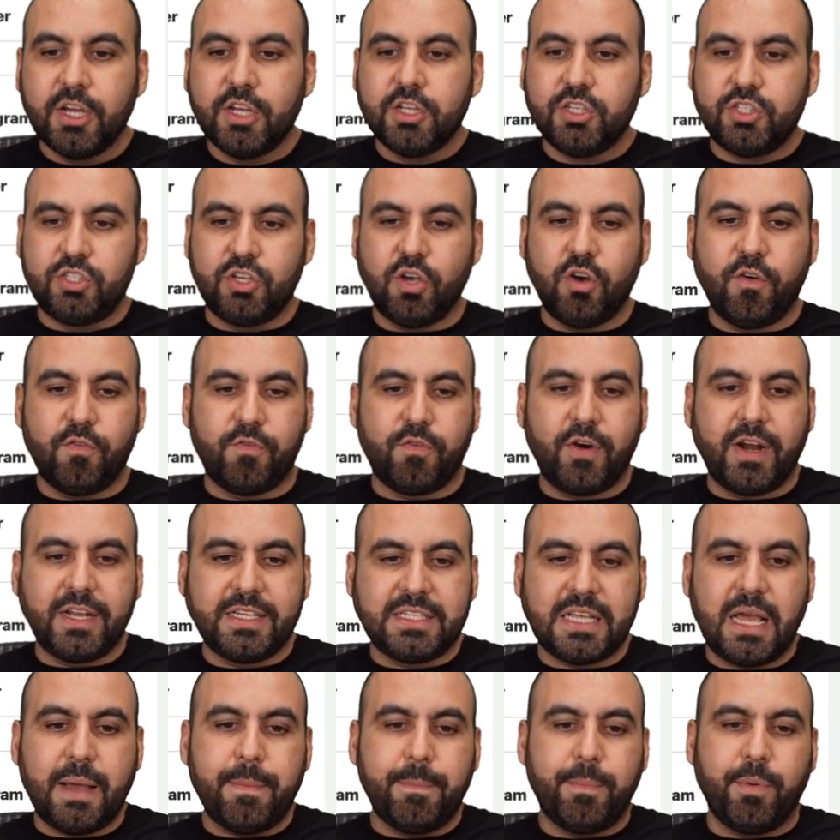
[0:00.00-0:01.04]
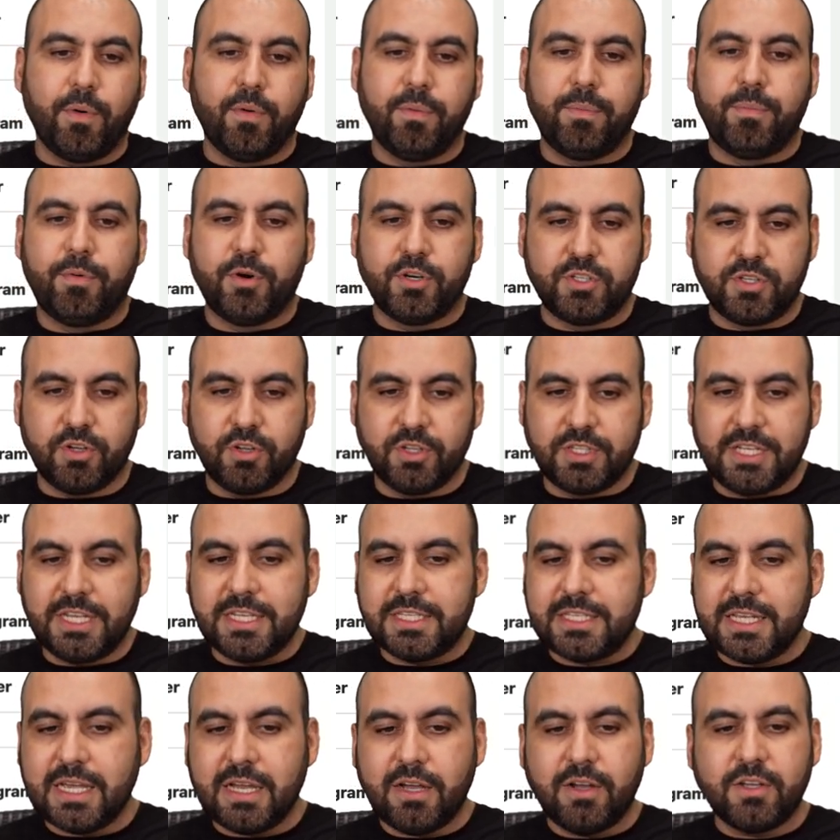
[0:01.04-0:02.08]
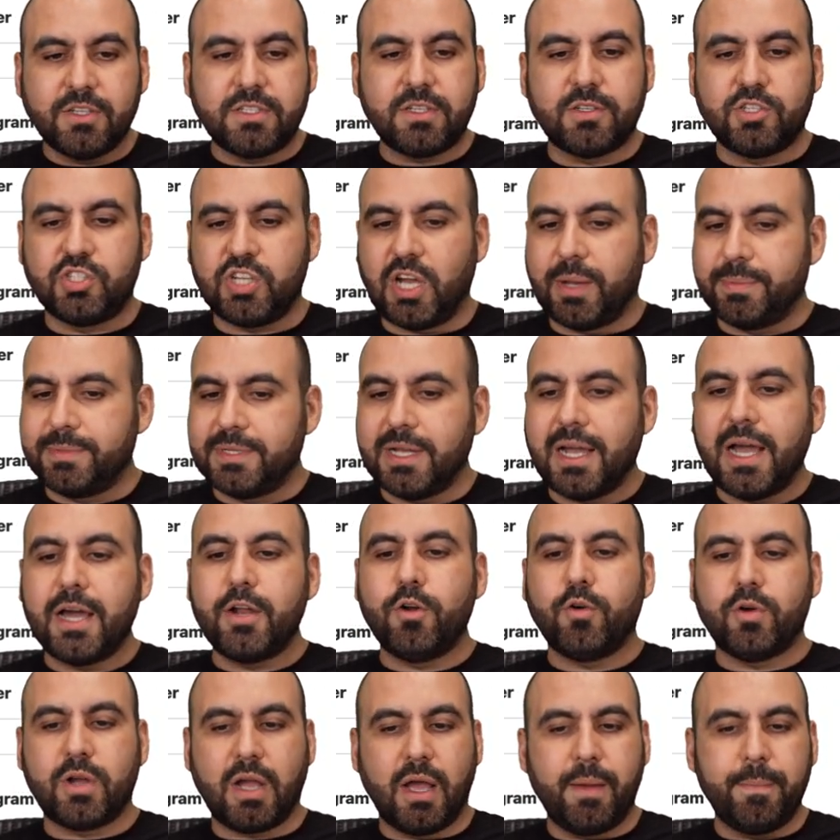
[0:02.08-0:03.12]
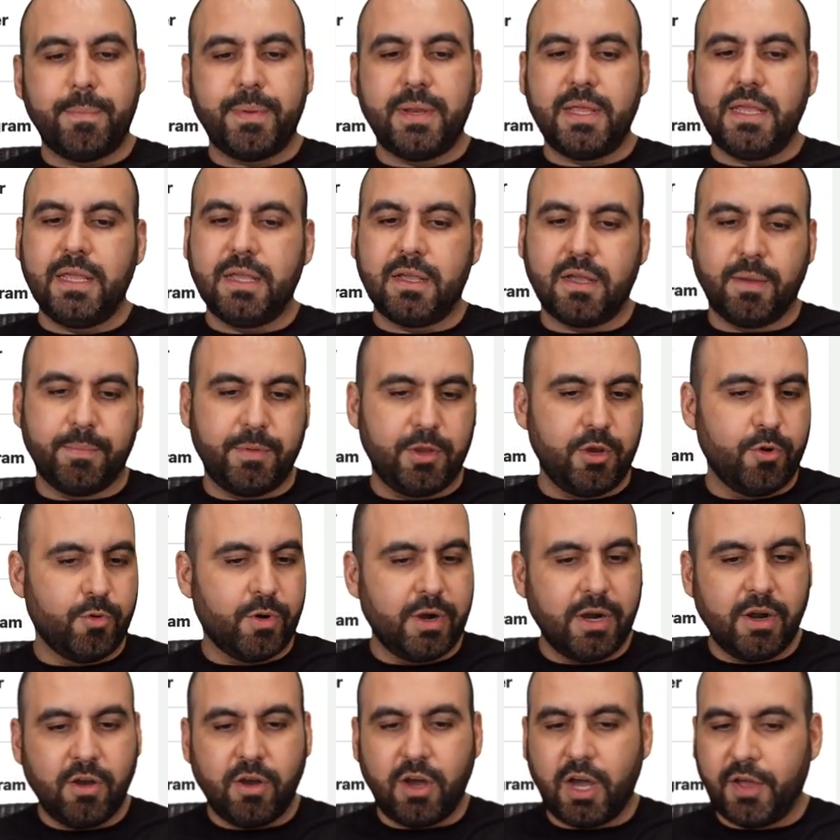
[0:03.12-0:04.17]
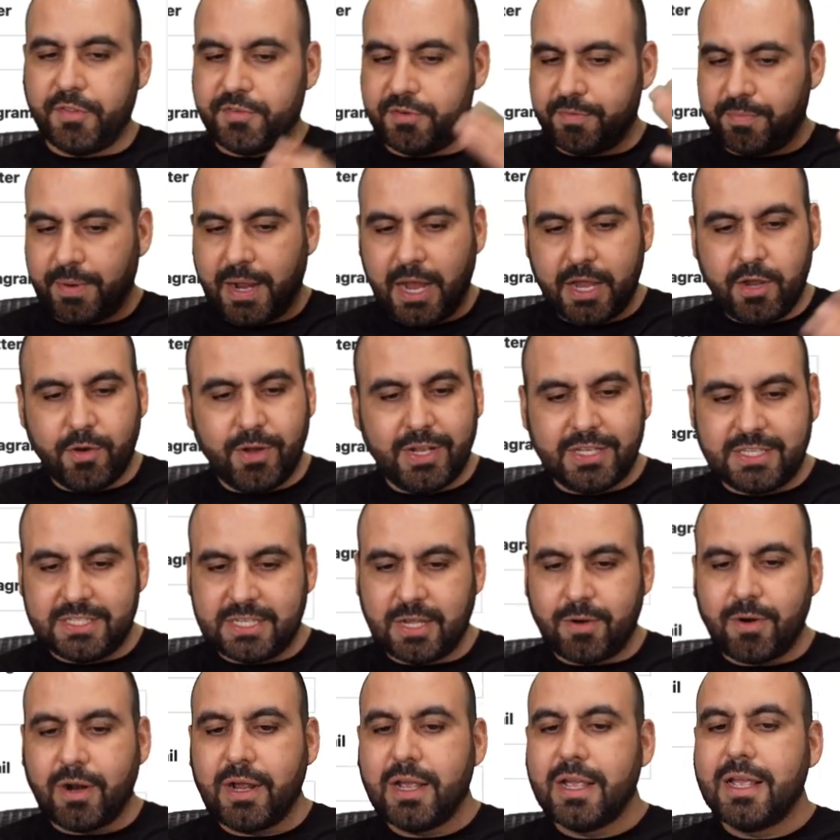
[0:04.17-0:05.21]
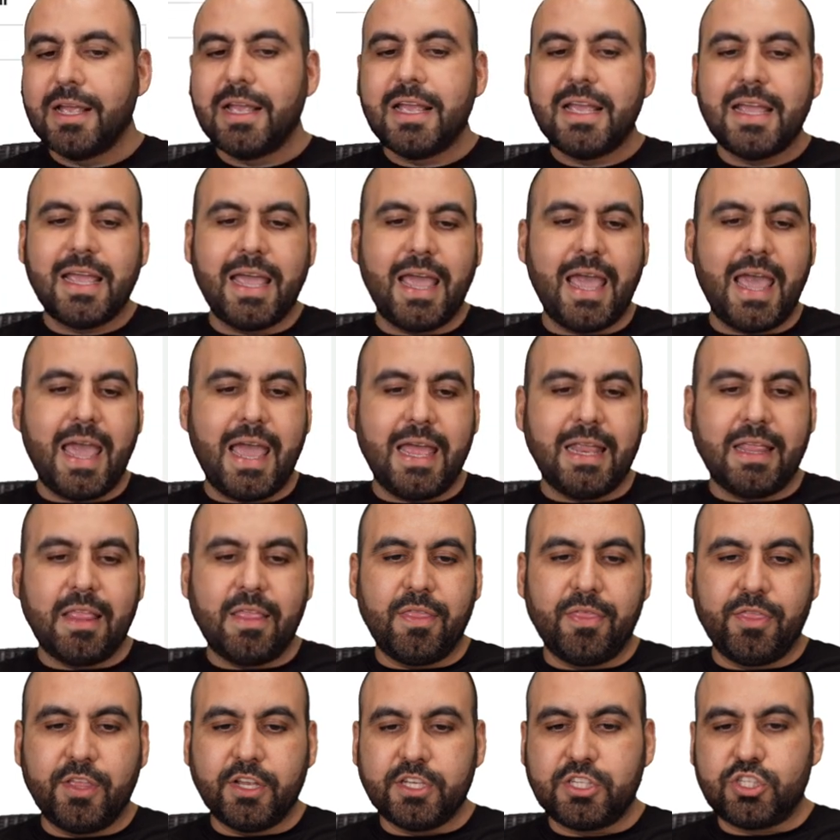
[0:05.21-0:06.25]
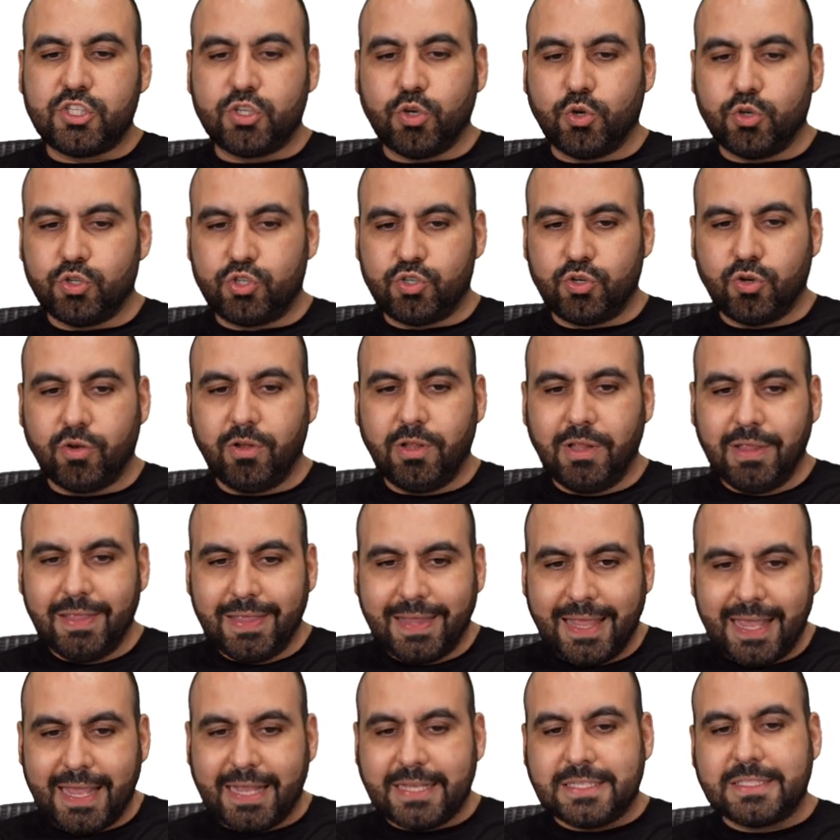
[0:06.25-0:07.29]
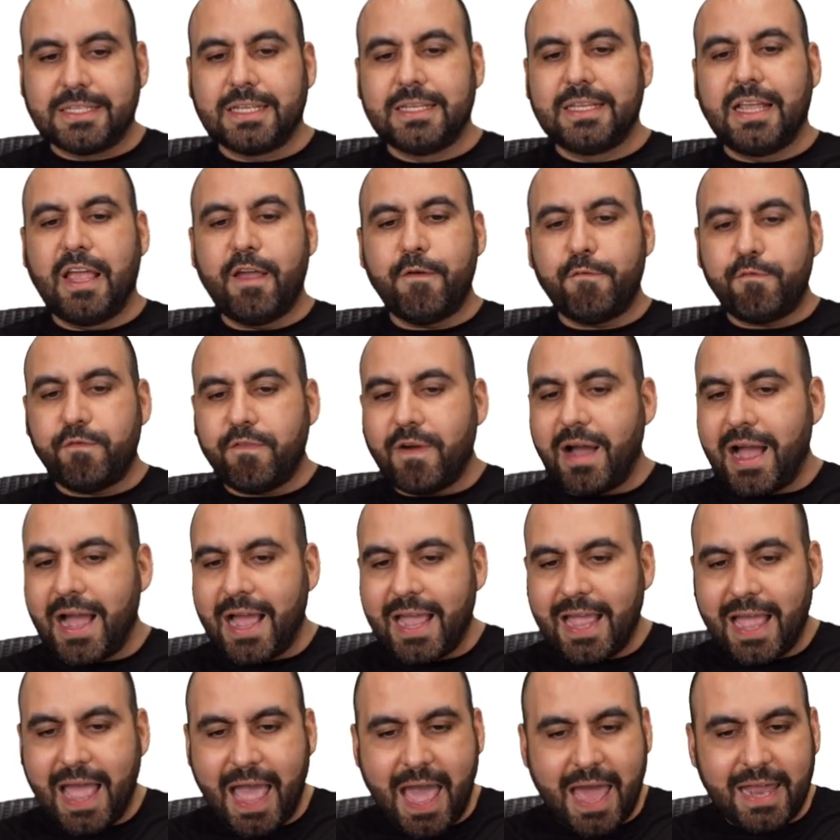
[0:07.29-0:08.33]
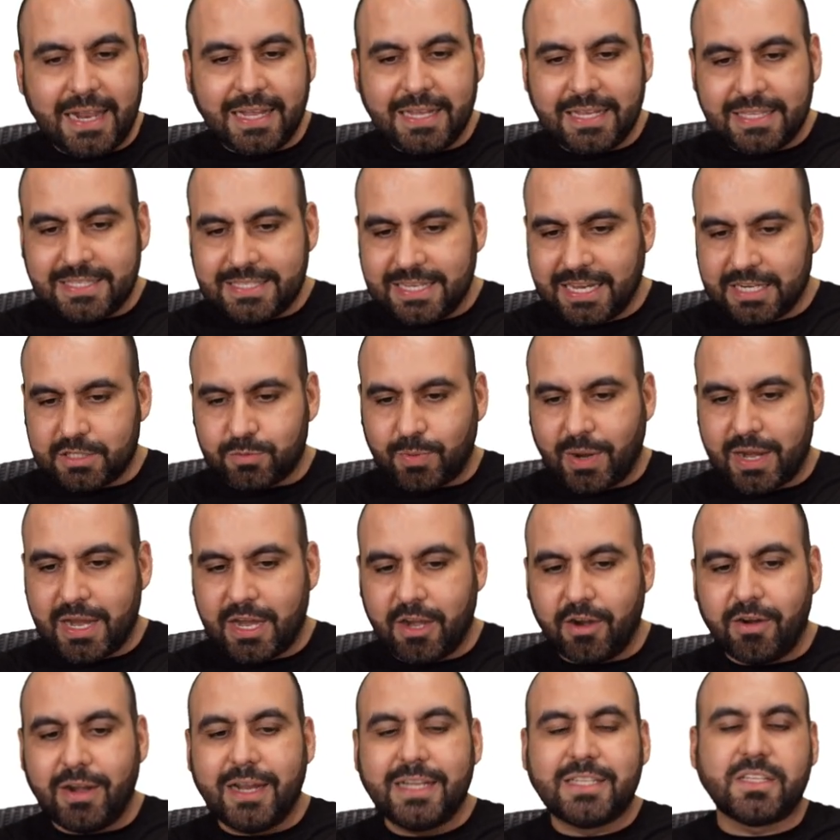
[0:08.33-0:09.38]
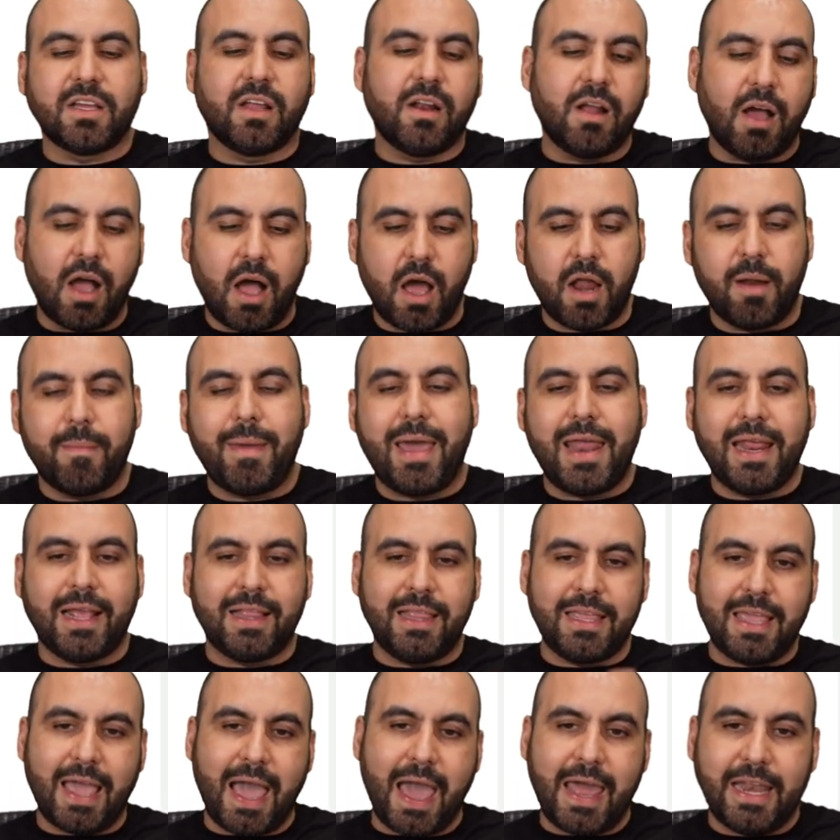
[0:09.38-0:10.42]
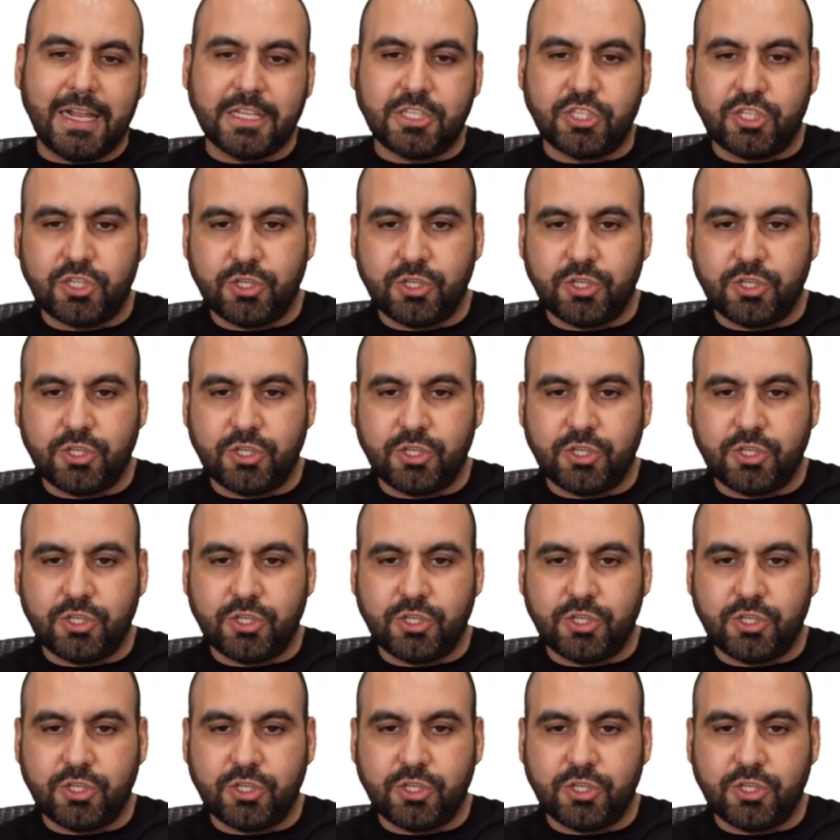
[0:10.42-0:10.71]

So for example, personal details, job title, company, company URL, author bio, etc. and the social links. If I add a text right here, it's gonna automatically add it